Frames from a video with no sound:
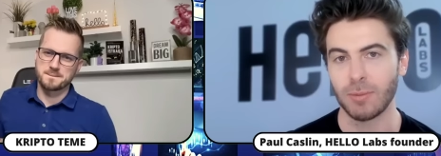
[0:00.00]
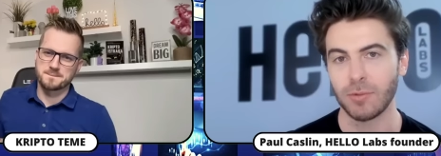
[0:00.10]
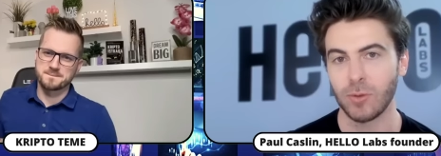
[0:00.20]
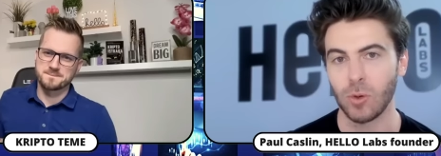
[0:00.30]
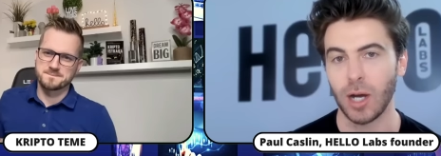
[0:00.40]

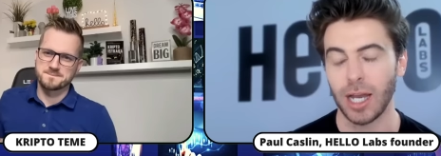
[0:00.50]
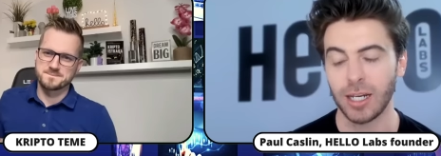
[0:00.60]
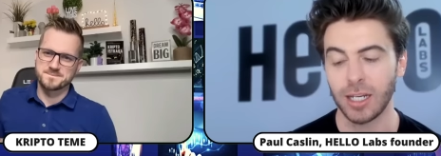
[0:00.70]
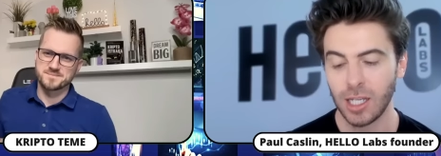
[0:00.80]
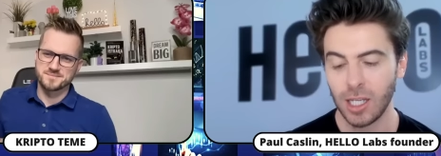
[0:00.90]
Speaker 1: aiming for.
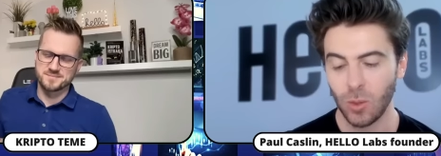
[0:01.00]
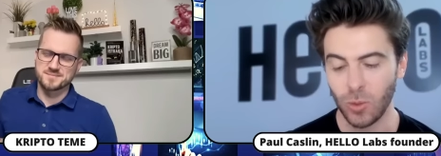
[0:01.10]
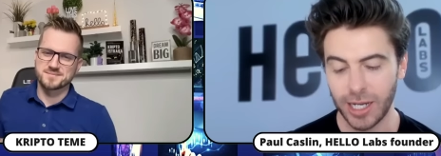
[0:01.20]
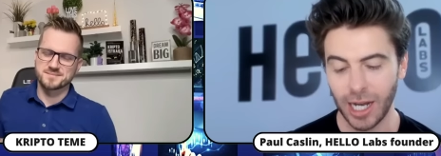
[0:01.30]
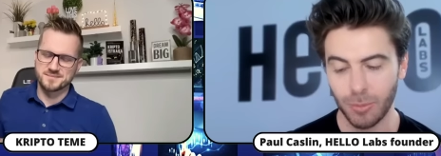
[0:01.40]
And
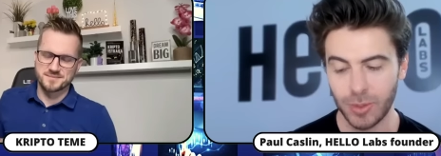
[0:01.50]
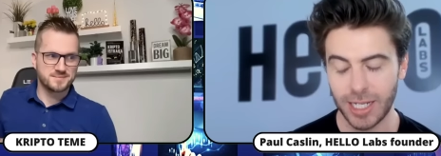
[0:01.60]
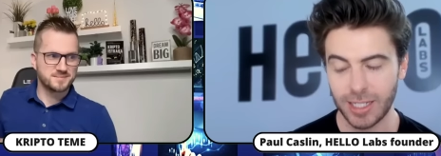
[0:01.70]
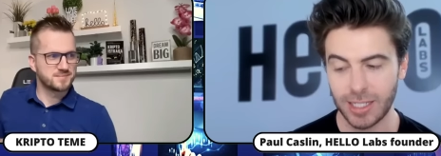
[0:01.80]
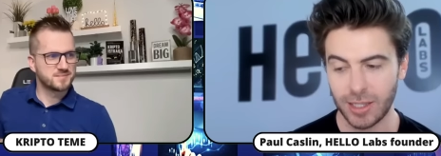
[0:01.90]
we're kind of
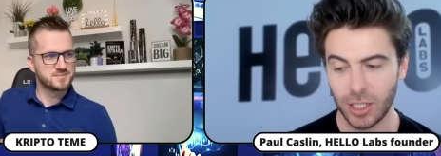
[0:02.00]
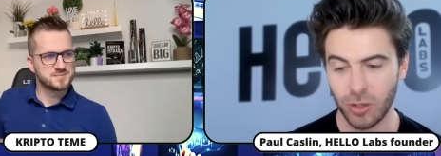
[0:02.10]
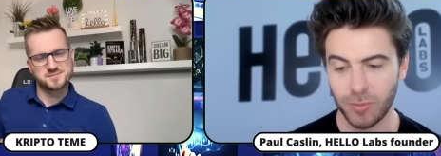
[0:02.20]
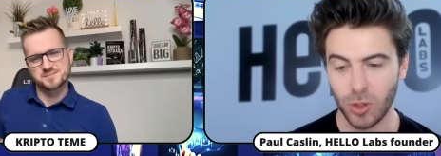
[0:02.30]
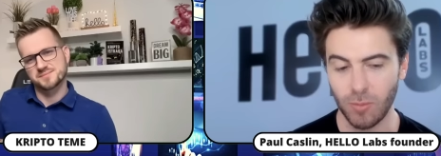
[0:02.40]
predicting that the
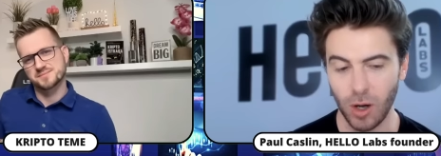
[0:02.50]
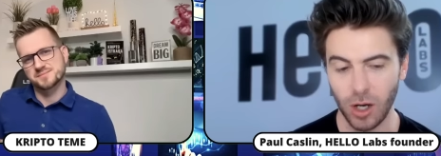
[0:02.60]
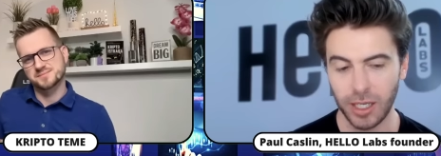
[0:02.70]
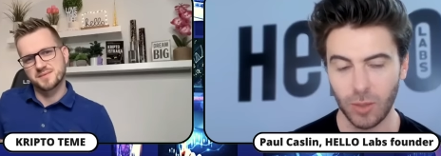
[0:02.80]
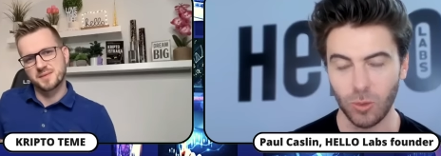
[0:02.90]
crypto
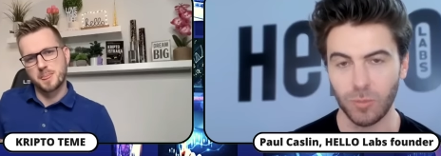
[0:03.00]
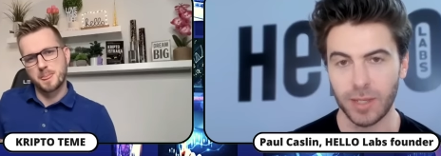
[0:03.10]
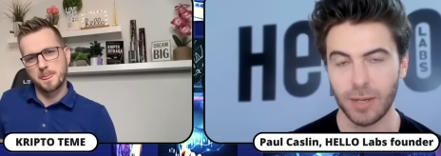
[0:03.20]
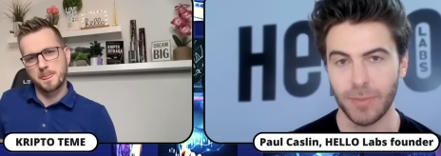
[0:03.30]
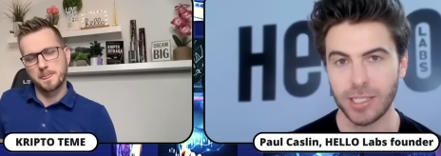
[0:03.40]
market will
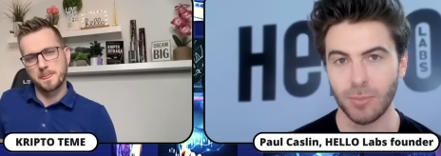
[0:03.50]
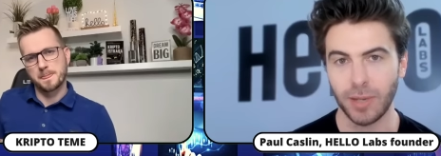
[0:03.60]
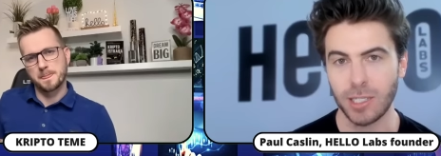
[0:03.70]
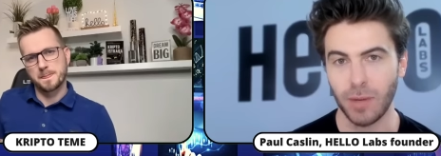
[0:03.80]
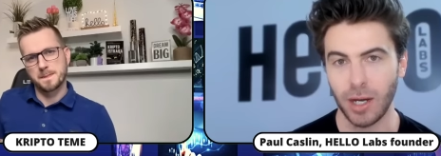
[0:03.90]
be in a better
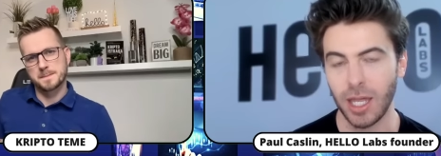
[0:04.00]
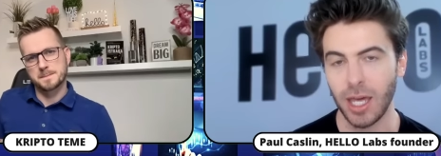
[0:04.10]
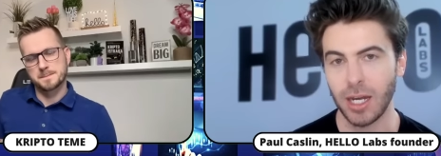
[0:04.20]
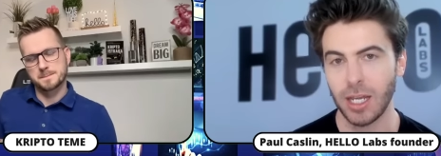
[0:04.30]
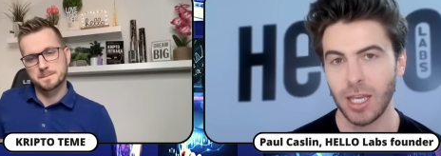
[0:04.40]
place by
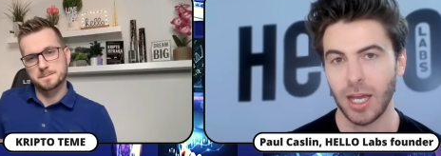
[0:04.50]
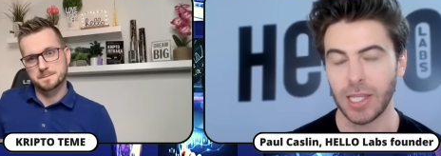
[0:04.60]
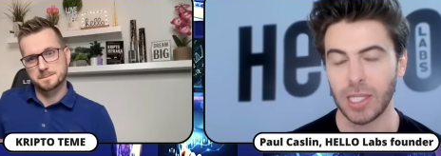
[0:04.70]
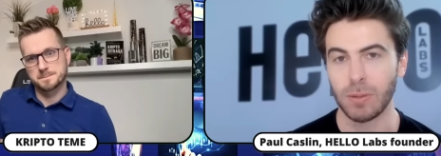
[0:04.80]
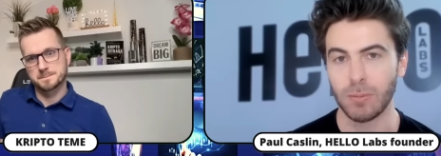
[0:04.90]
then.
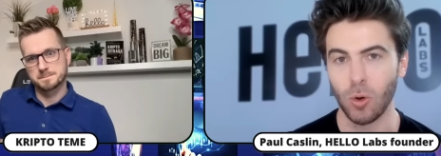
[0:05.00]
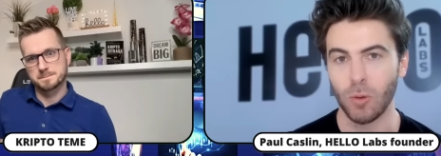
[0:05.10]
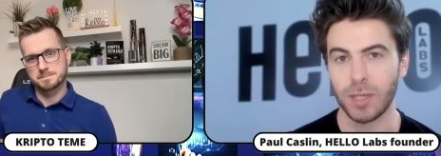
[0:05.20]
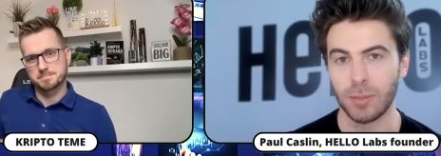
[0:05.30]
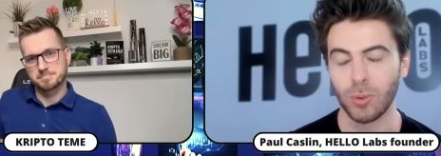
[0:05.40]
And there'll be
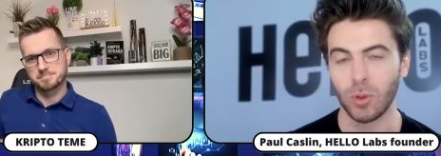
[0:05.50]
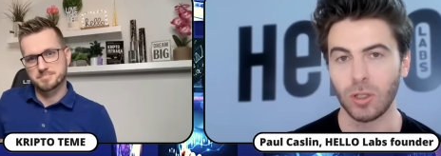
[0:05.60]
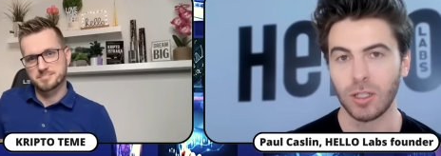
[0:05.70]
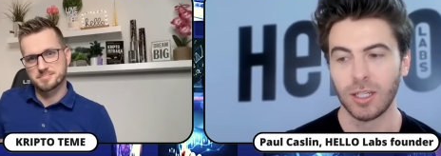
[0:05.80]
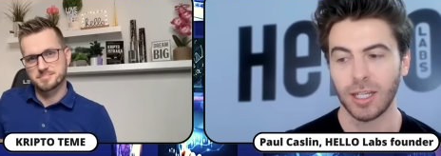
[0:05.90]
more
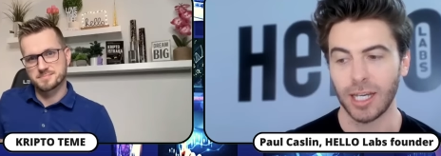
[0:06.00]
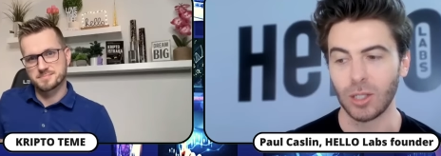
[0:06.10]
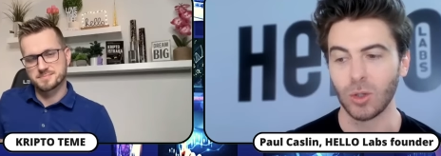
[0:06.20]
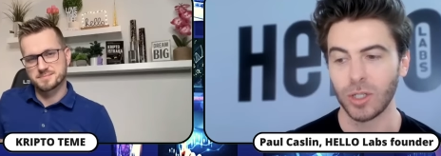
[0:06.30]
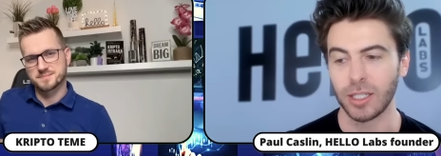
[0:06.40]
people kind
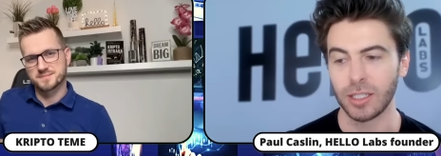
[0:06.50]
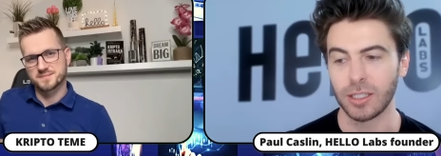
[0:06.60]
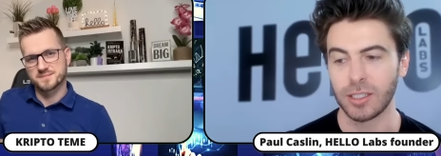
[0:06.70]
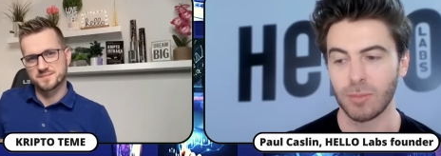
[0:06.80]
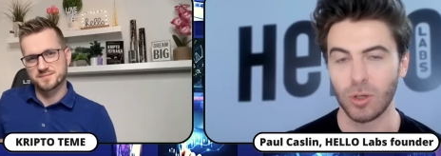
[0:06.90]
of
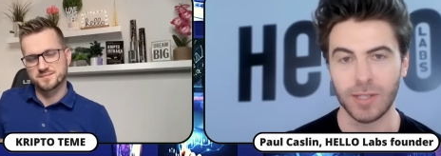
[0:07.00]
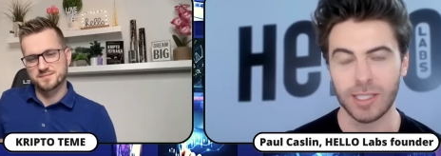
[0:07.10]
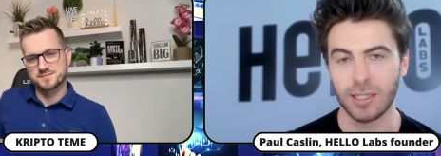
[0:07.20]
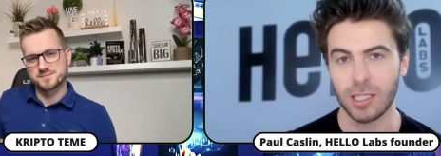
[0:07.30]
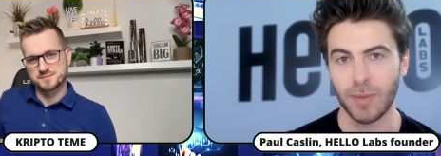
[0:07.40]
looking to move
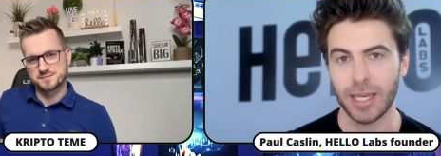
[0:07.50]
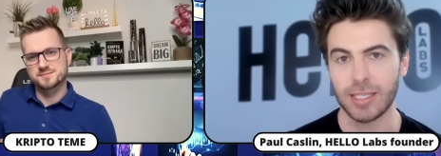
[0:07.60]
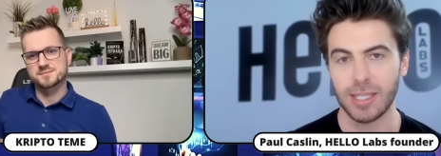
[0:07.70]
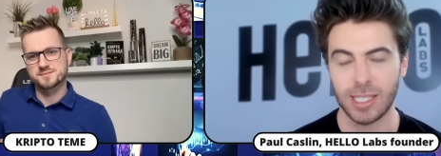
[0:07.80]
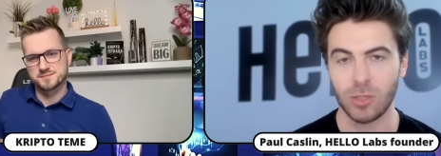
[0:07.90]
into the
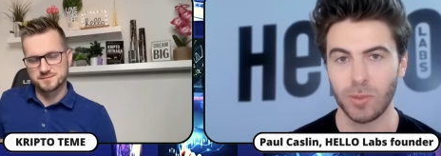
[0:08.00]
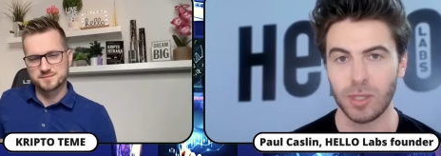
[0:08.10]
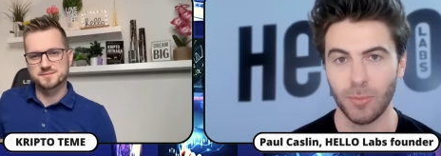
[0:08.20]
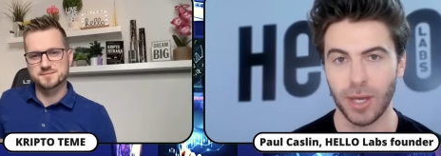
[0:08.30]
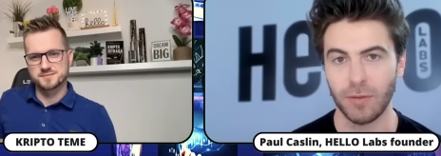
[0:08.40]
space. And this will
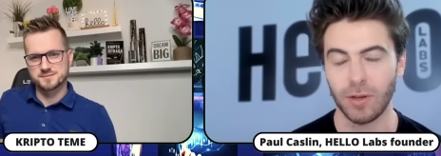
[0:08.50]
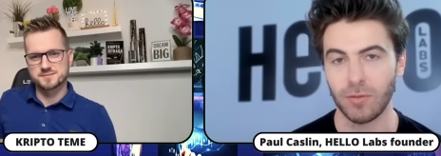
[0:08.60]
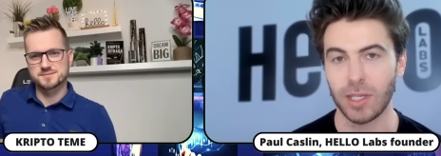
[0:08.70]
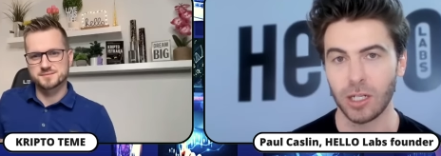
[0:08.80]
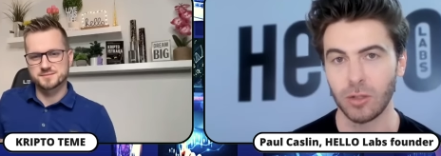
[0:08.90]
be the
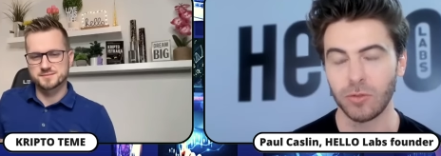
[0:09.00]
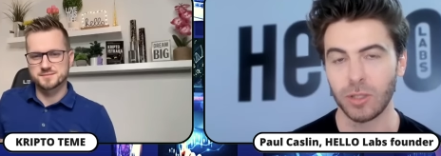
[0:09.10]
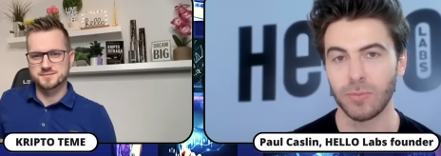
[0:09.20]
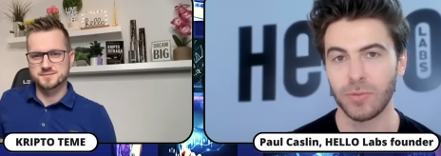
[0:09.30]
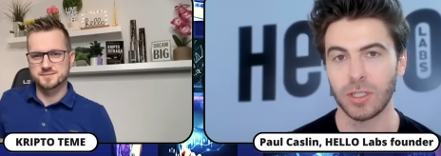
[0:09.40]
perfect vehicle for
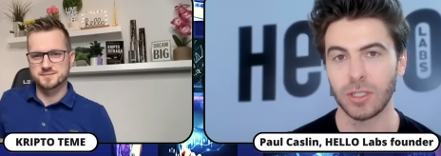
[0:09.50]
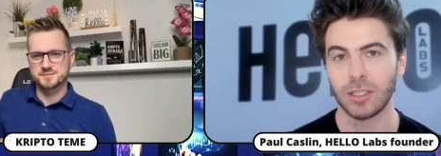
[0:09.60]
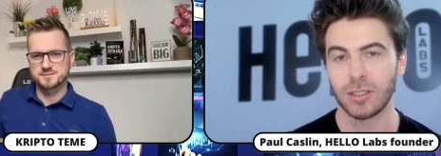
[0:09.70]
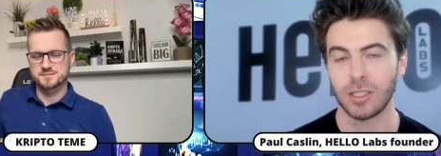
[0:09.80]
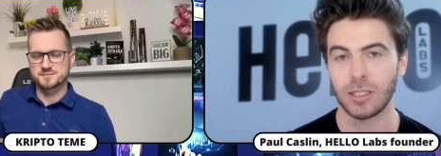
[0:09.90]
them to,
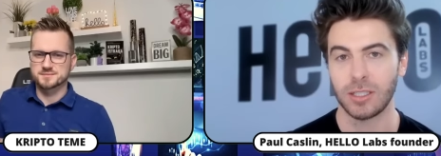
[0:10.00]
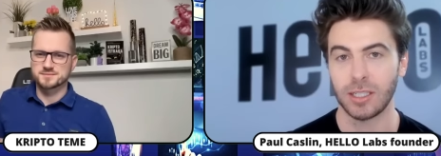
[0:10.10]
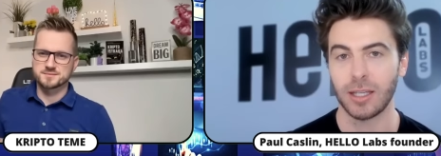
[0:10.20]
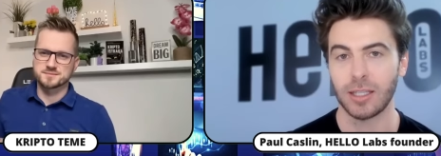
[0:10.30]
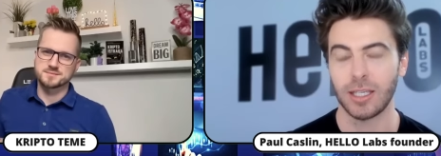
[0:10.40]
to, to
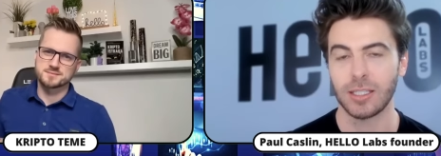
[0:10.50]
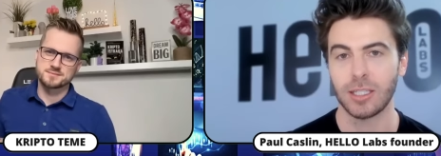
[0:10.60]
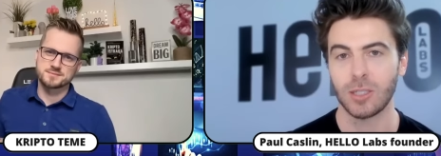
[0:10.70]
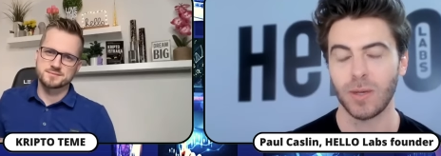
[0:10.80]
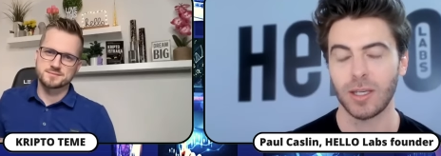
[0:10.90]
get into
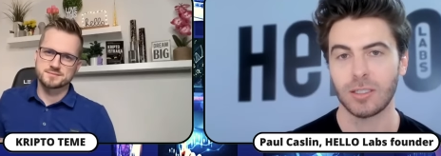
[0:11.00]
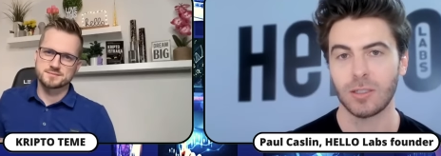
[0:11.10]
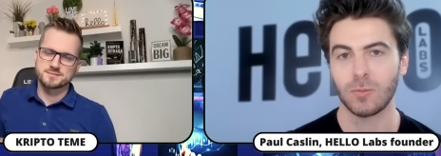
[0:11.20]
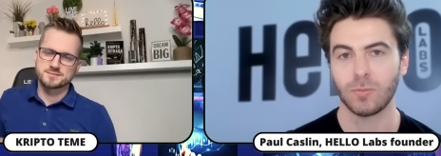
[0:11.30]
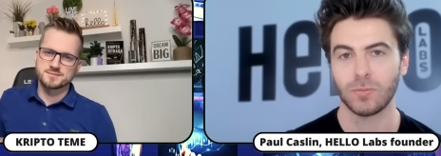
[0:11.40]
the
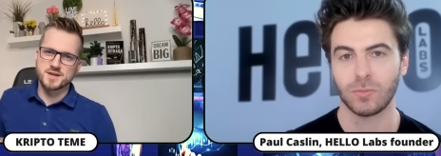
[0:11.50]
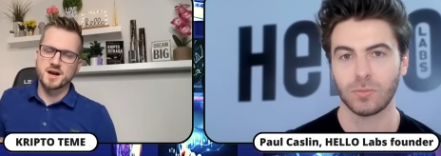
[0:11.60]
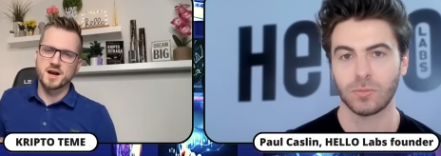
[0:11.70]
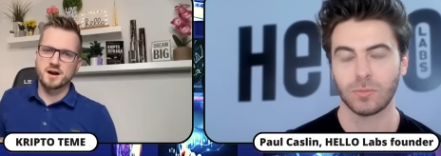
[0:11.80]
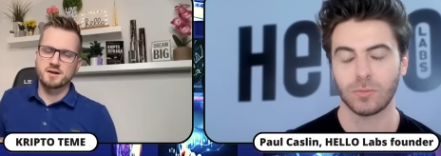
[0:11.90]
space.
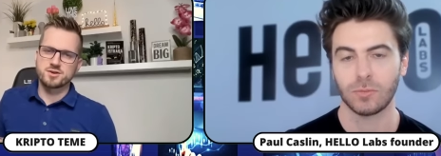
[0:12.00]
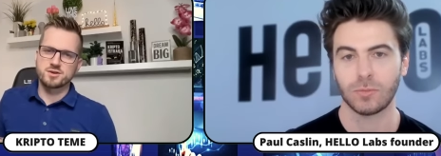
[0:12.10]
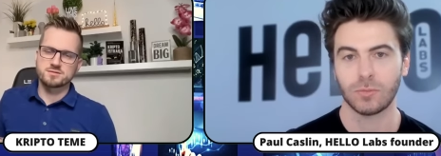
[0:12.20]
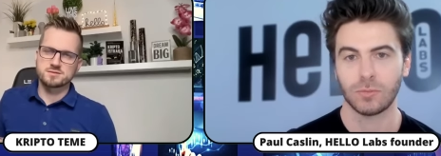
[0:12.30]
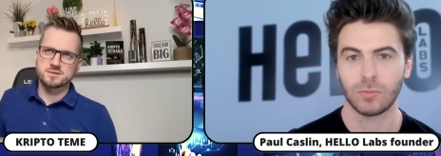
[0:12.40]
Speaker 2: Yeah, I, I
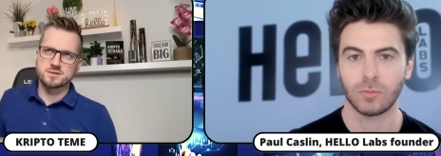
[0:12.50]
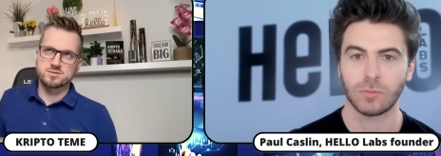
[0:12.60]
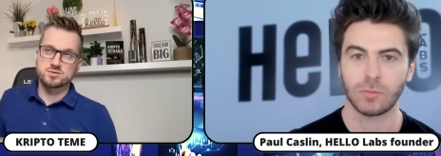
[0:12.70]
wrote uh,